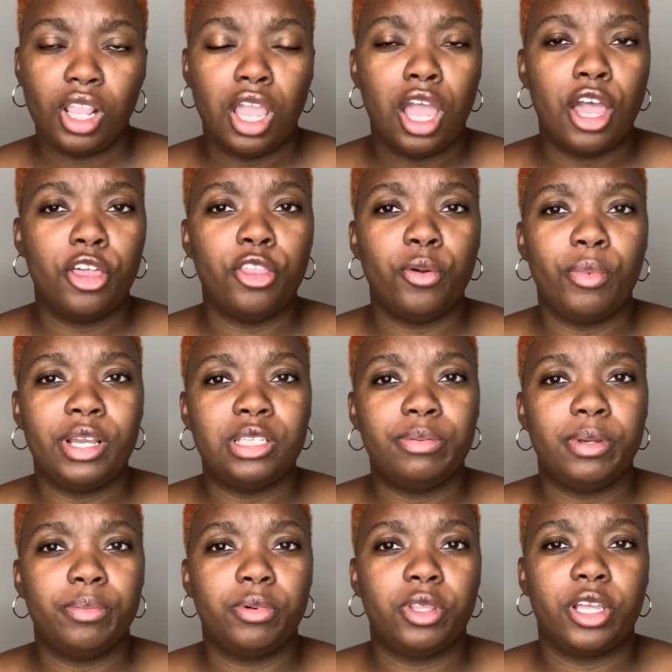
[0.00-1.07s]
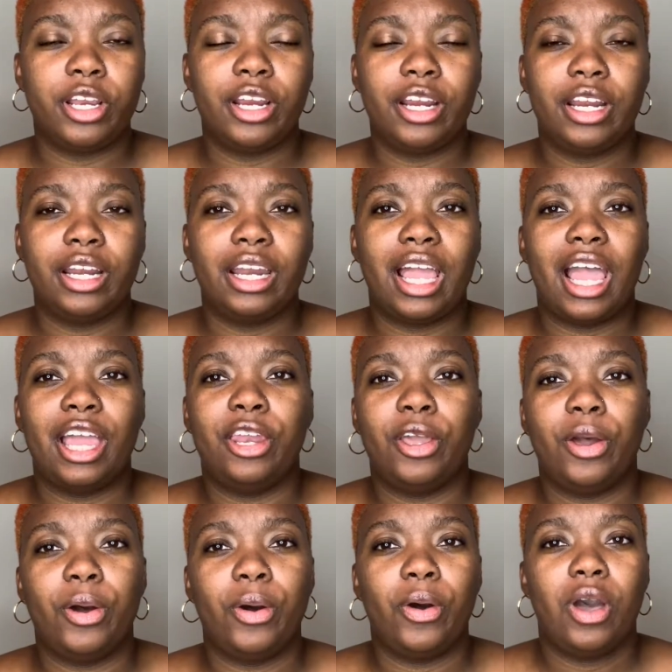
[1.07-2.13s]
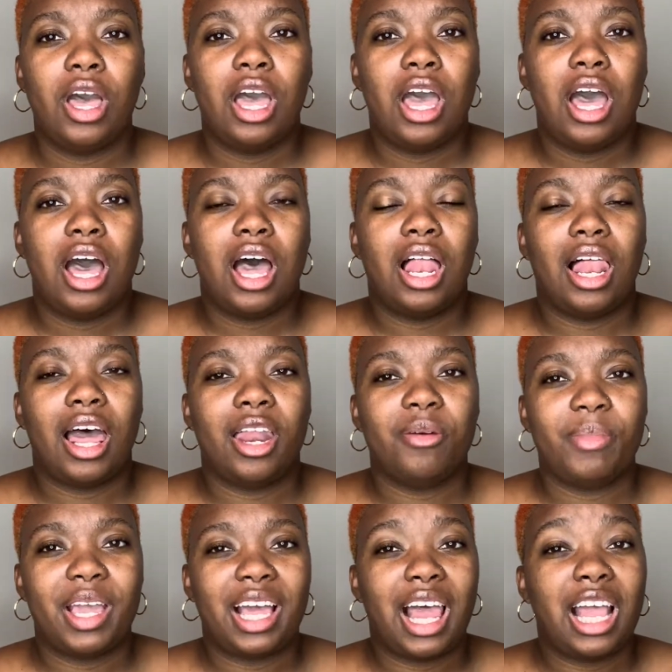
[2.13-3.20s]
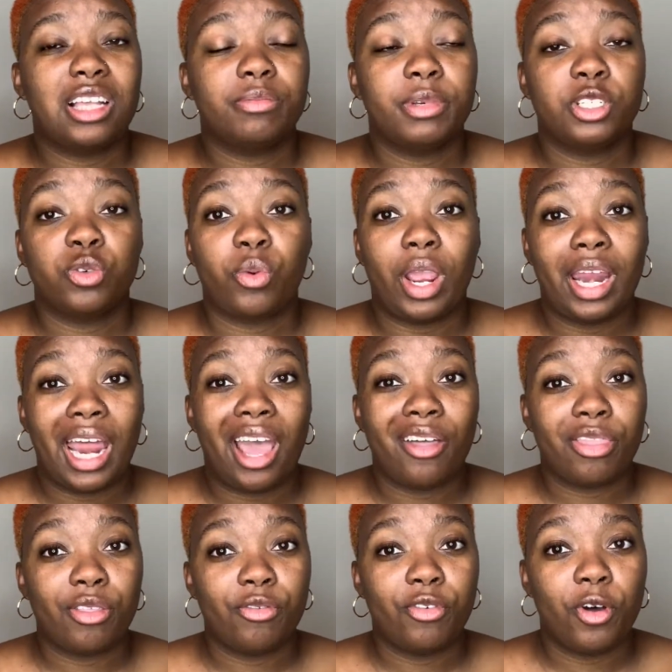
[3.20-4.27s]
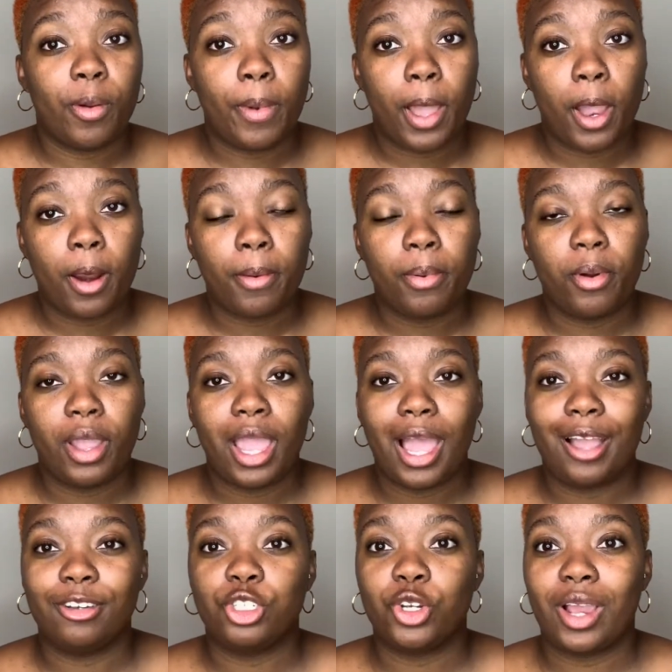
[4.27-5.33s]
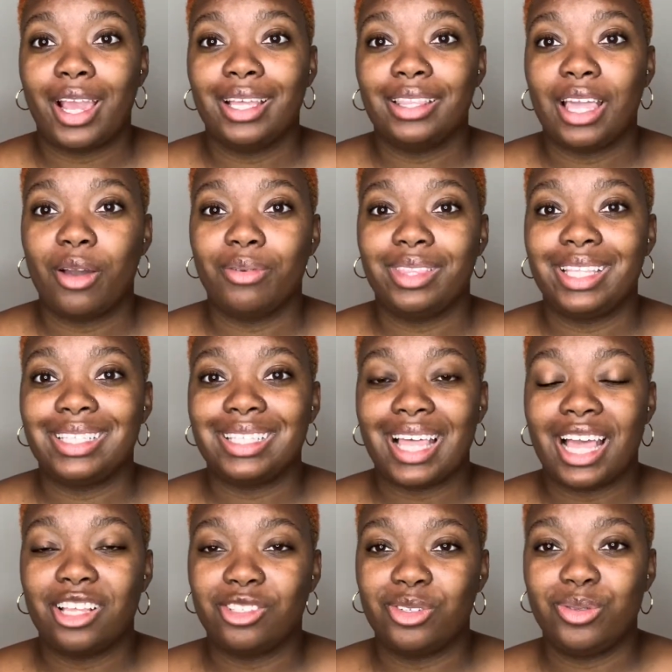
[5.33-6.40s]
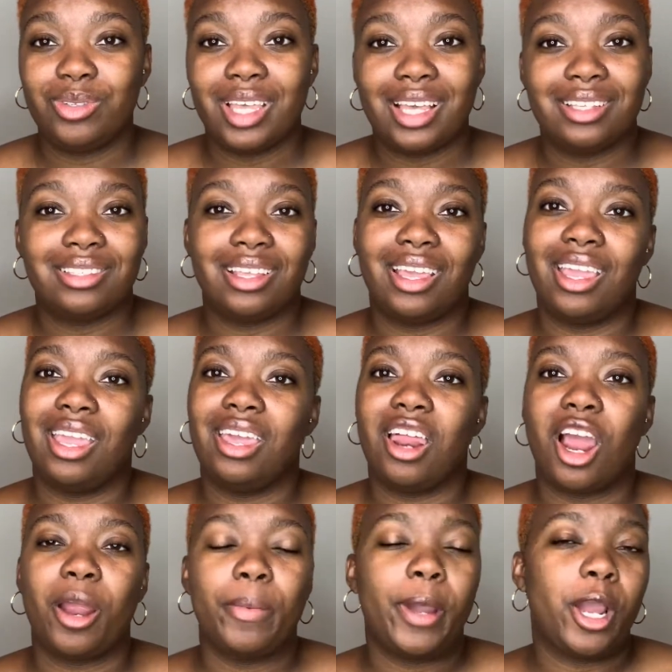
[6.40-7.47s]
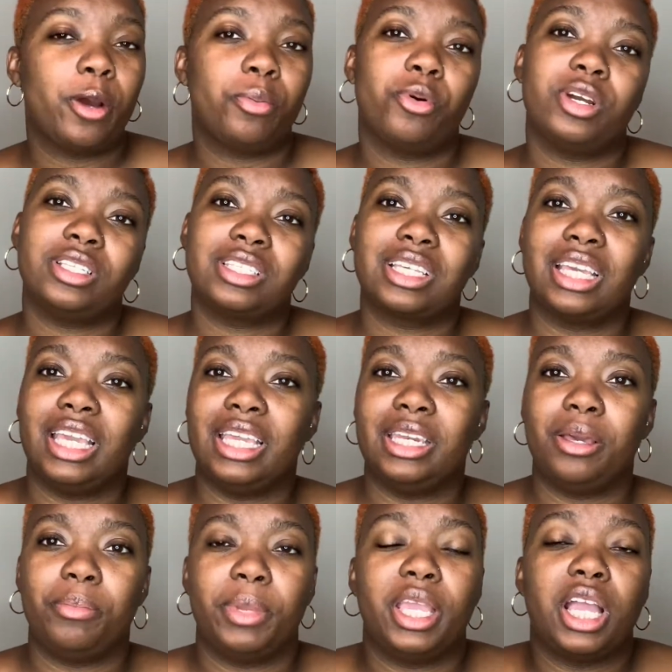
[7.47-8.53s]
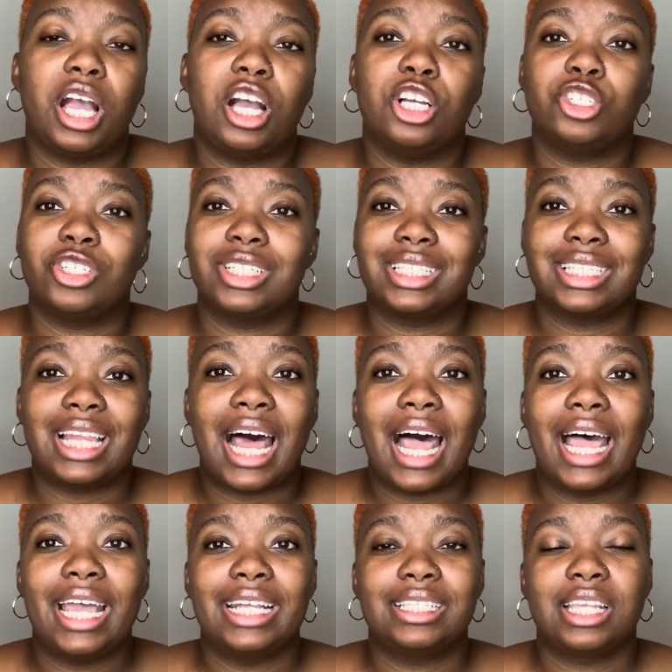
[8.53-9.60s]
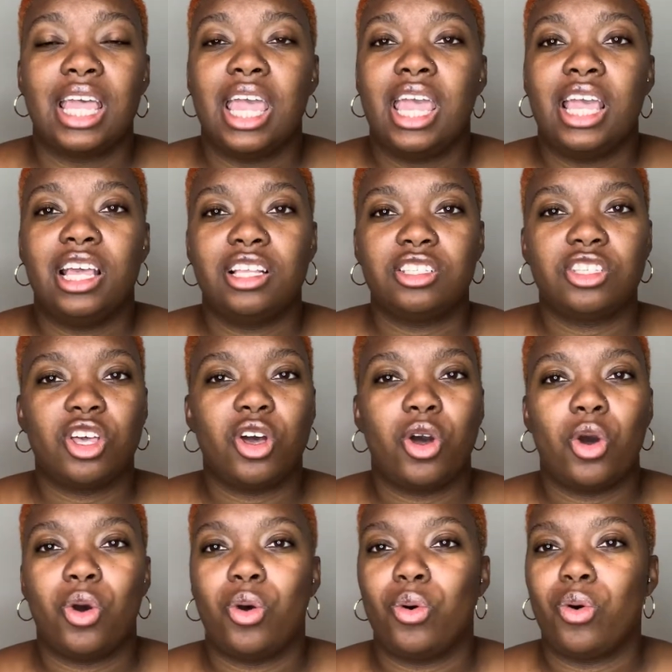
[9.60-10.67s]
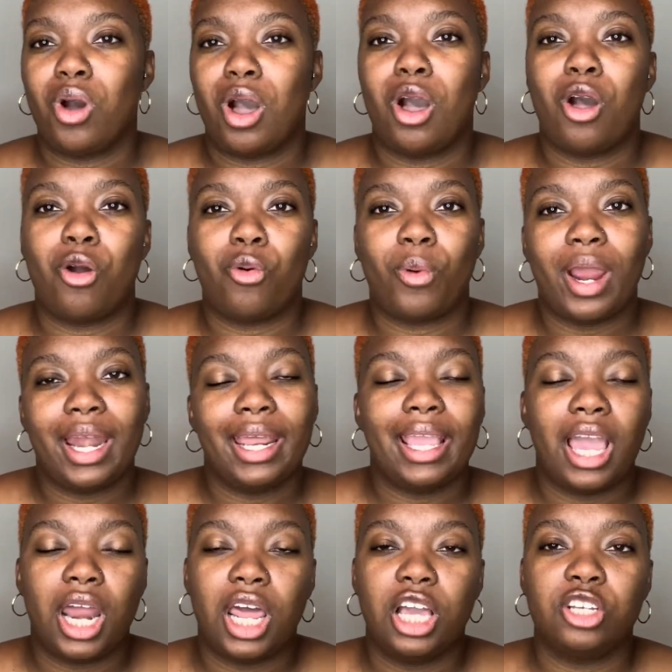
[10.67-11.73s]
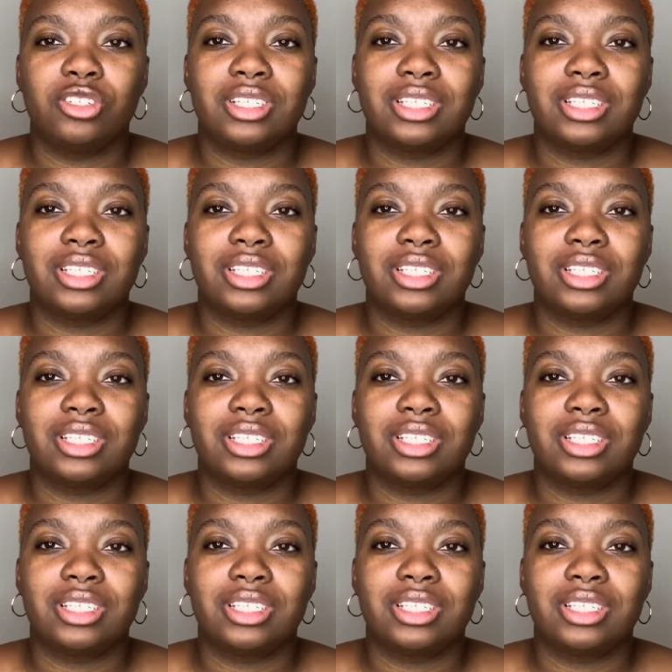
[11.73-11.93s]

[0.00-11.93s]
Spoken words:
Other ways people learn, I know a lot of my classmates write out the full PowerPoint. I tried that with these last 2 tests, and our PowerPoints can end up being 100 slides. And so writing out 100